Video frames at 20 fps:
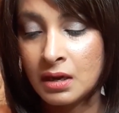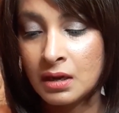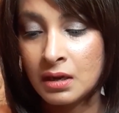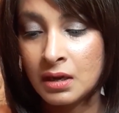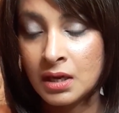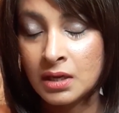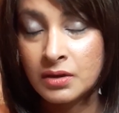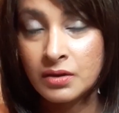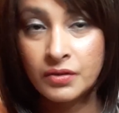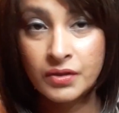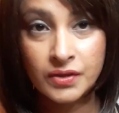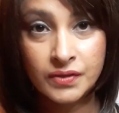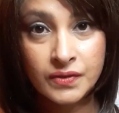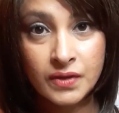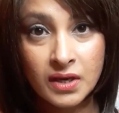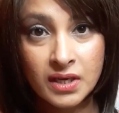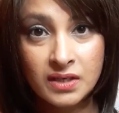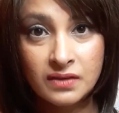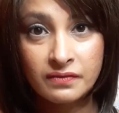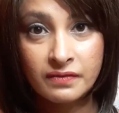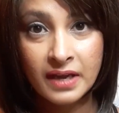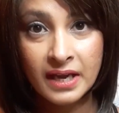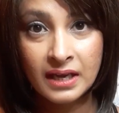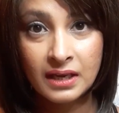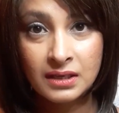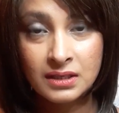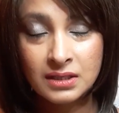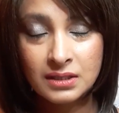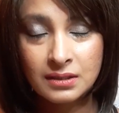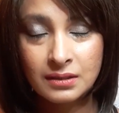Another side
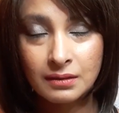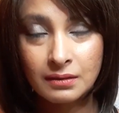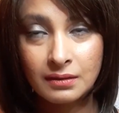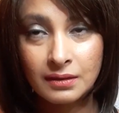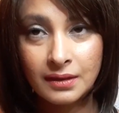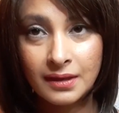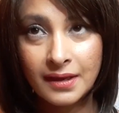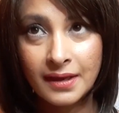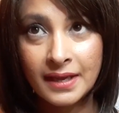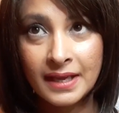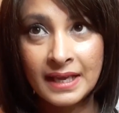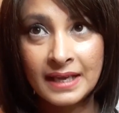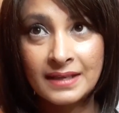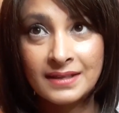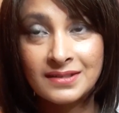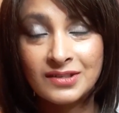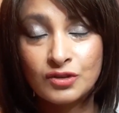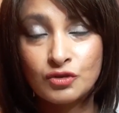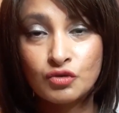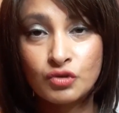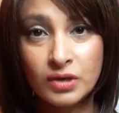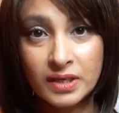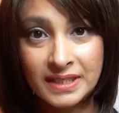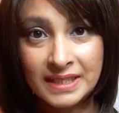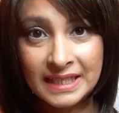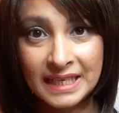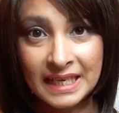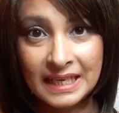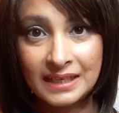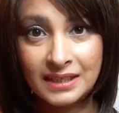effect is dry
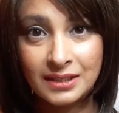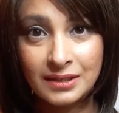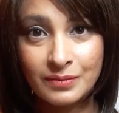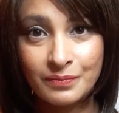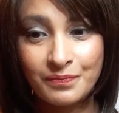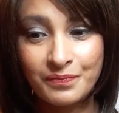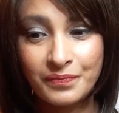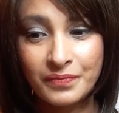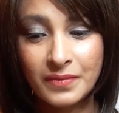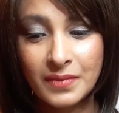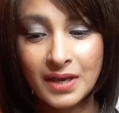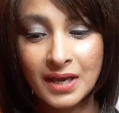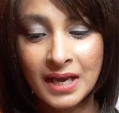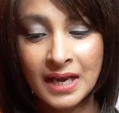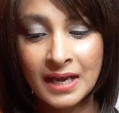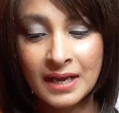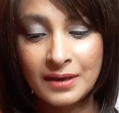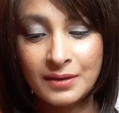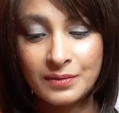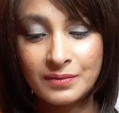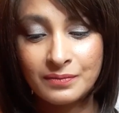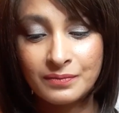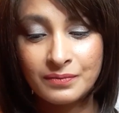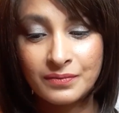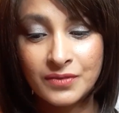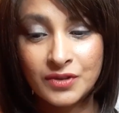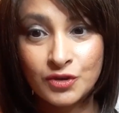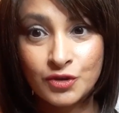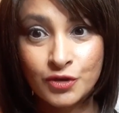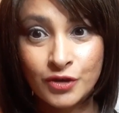skin.
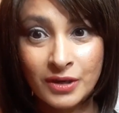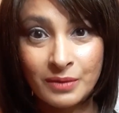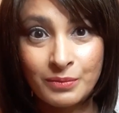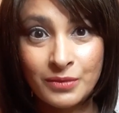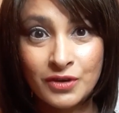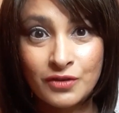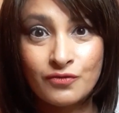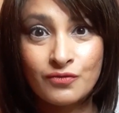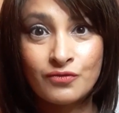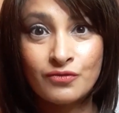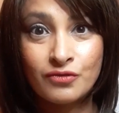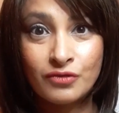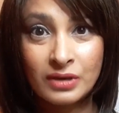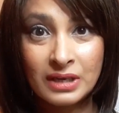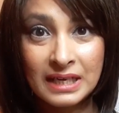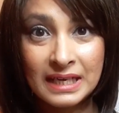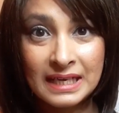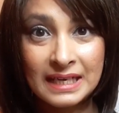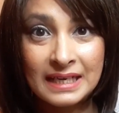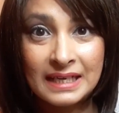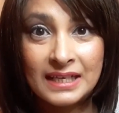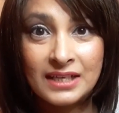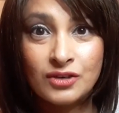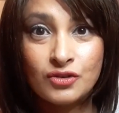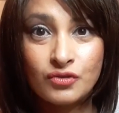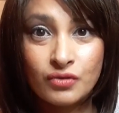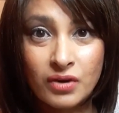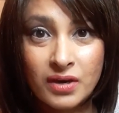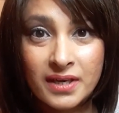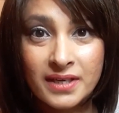The treatment really
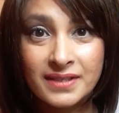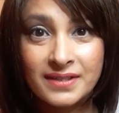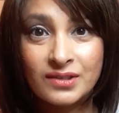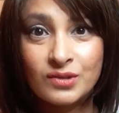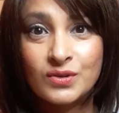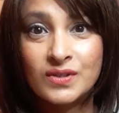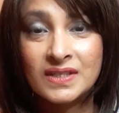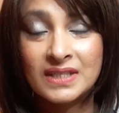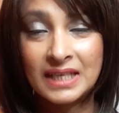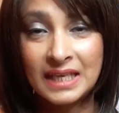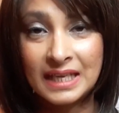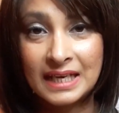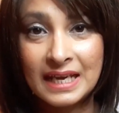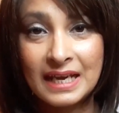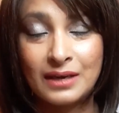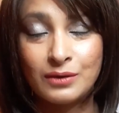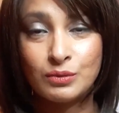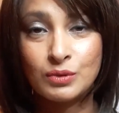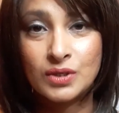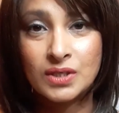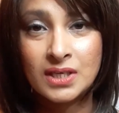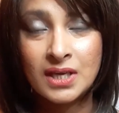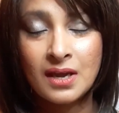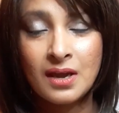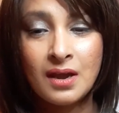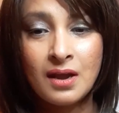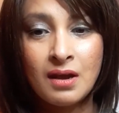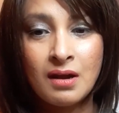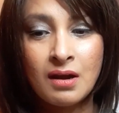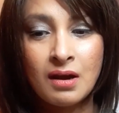dries your skin out.
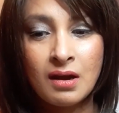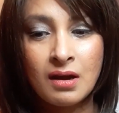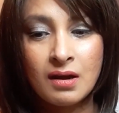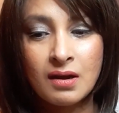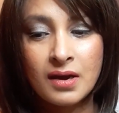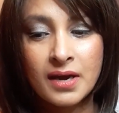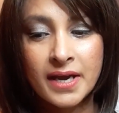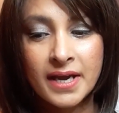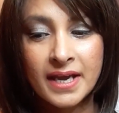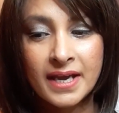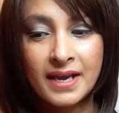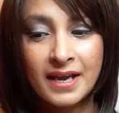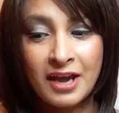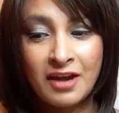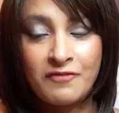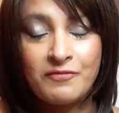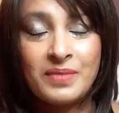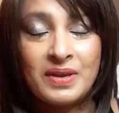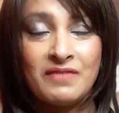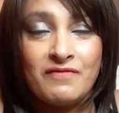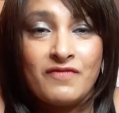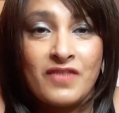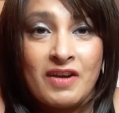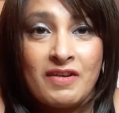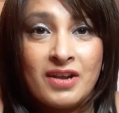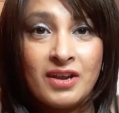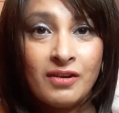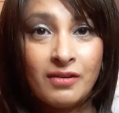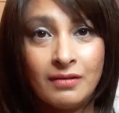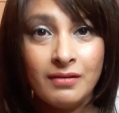I have been
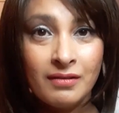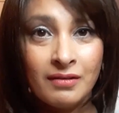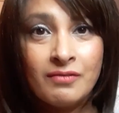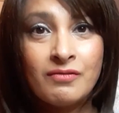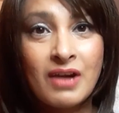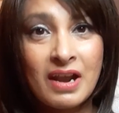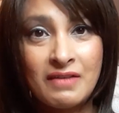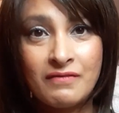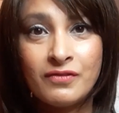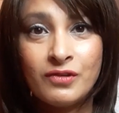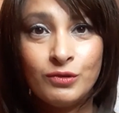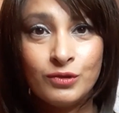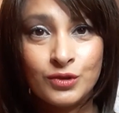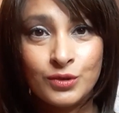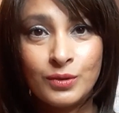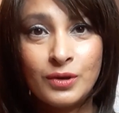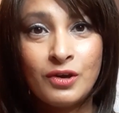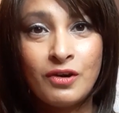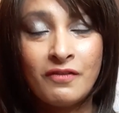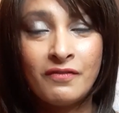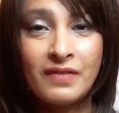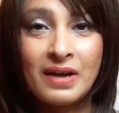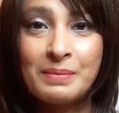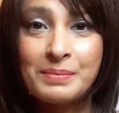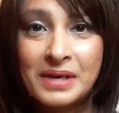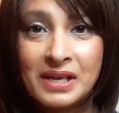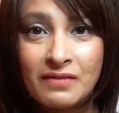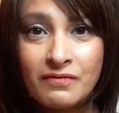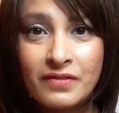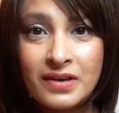very grateful to a lot of
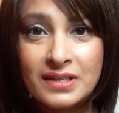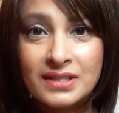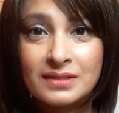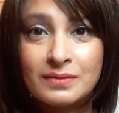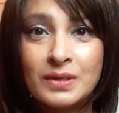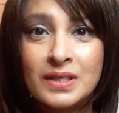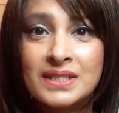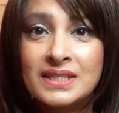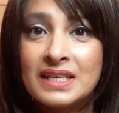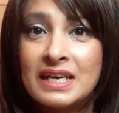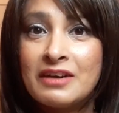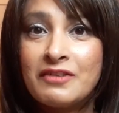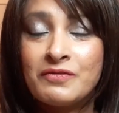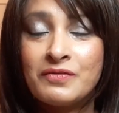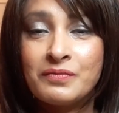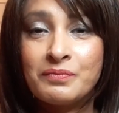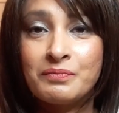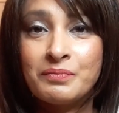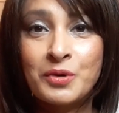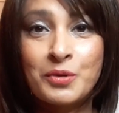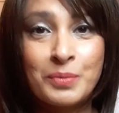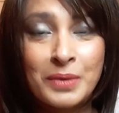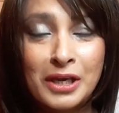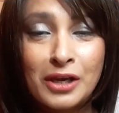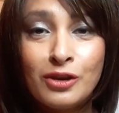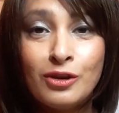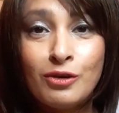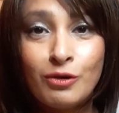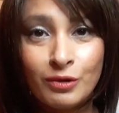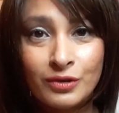family and friends, because they have bought me
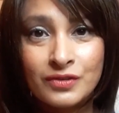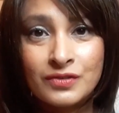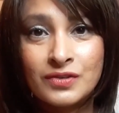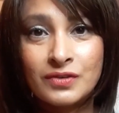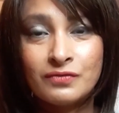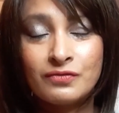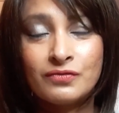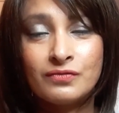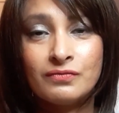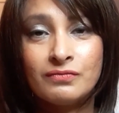lots of